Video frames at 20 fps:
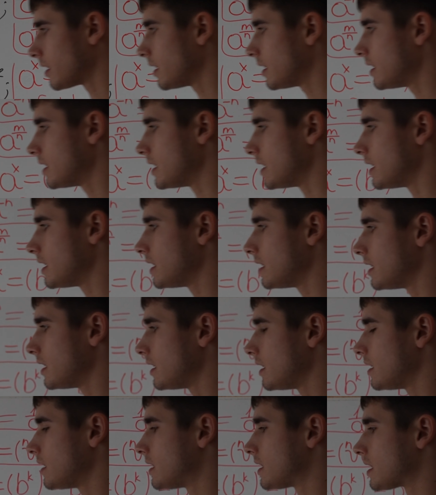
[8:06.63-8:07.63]

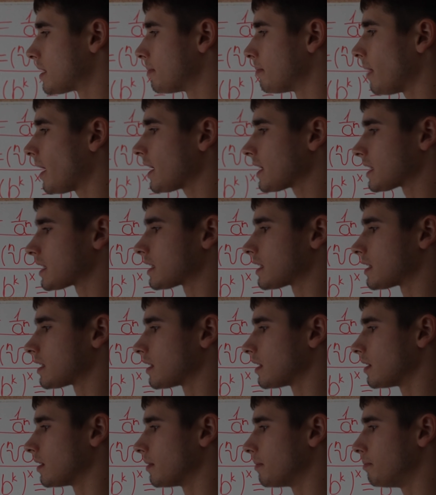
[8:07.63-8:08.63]
it
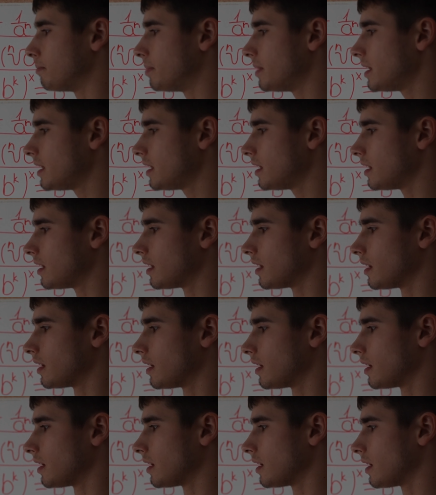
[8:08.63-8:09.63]
must be
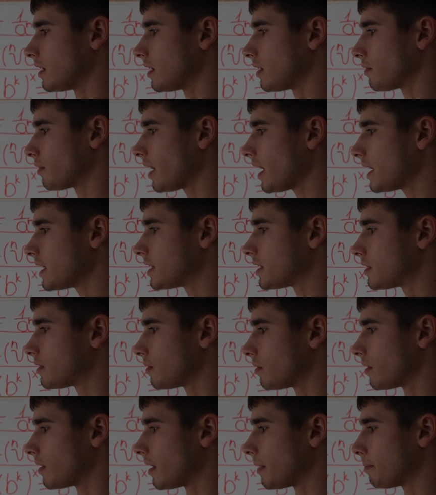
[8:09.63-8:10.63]
raised
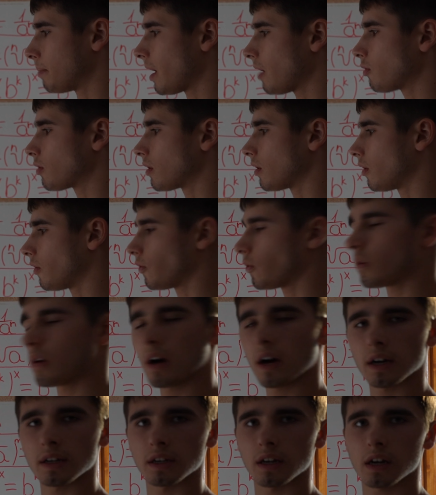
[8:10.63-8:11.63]
to the power of
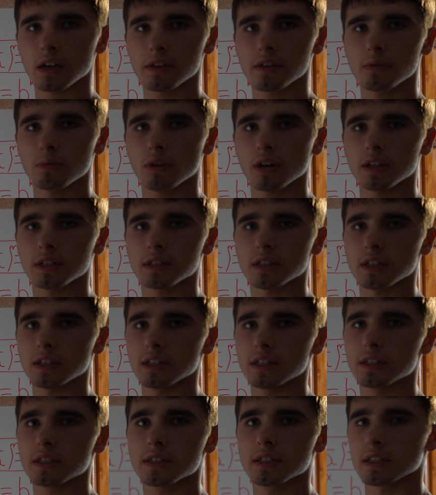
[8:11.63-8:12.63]
1, otherwise
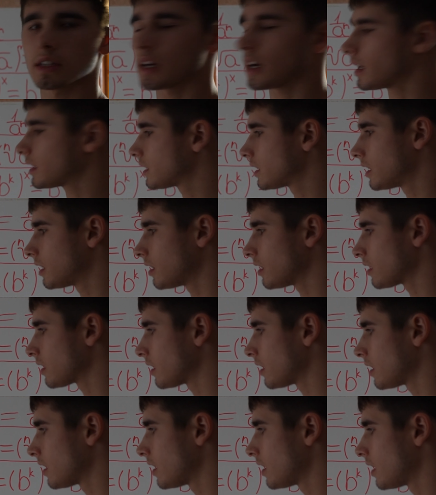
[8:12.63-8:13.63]
it's not
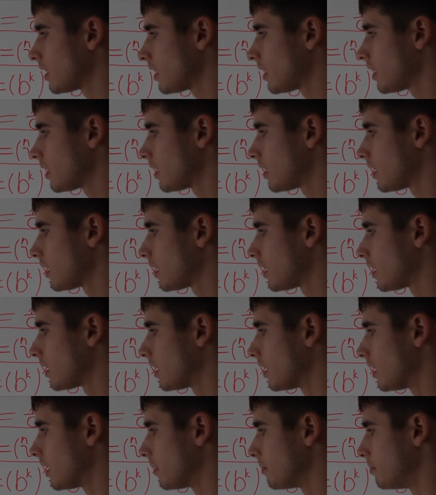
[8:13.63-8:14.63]
gonna
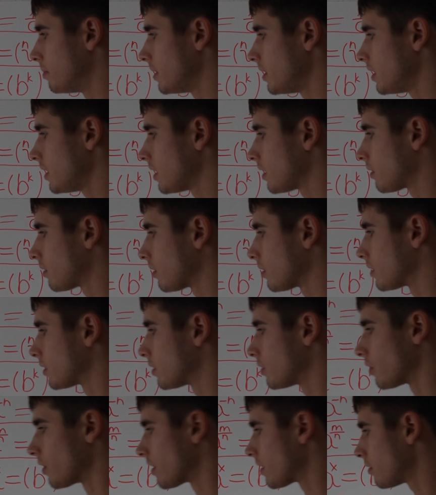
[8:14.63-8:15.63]
be equal
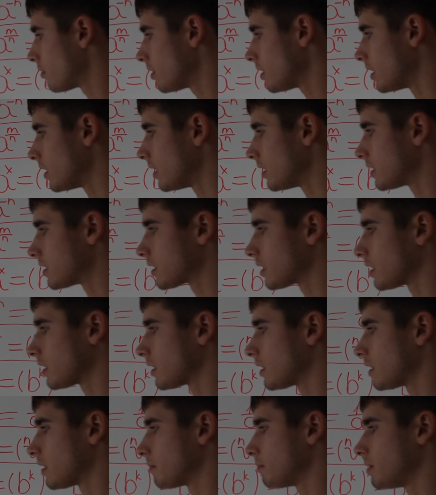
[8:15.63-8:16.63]
to 3, it's
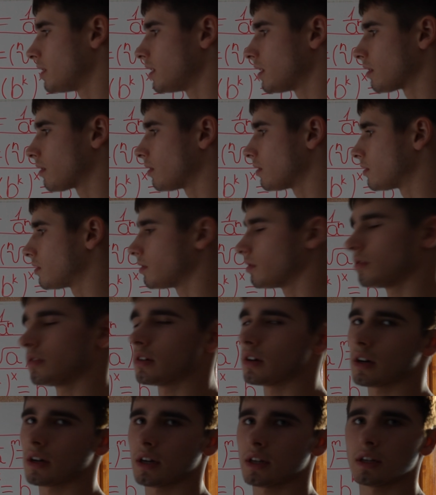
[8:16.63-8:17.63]
gonna be equal
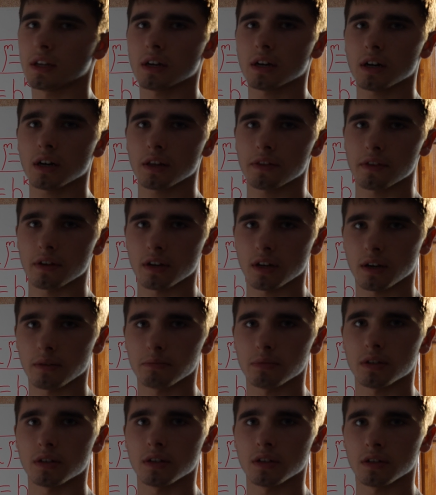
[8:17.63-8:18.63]
to any other
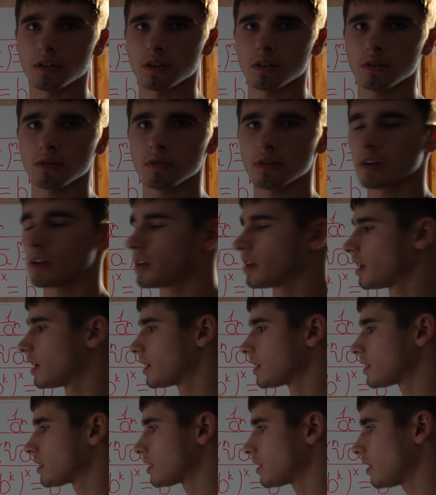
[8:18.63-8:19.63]
number,
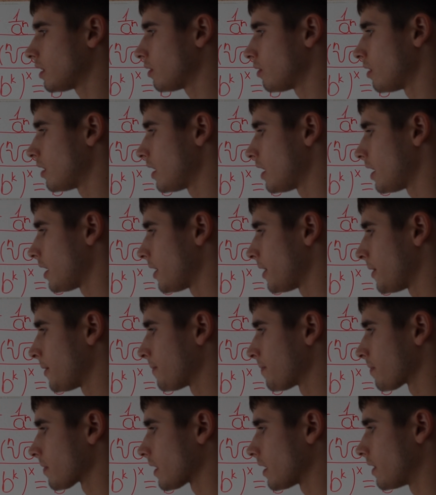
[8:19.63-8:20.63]
So
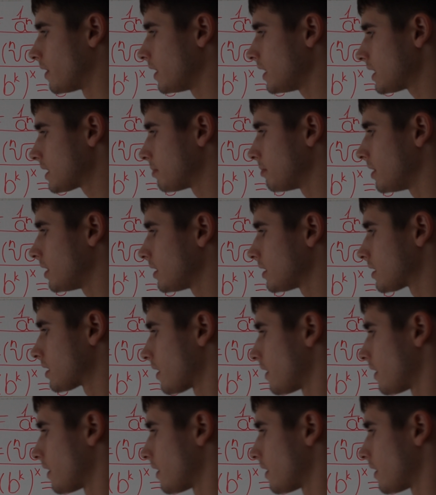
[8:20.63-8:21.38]
this means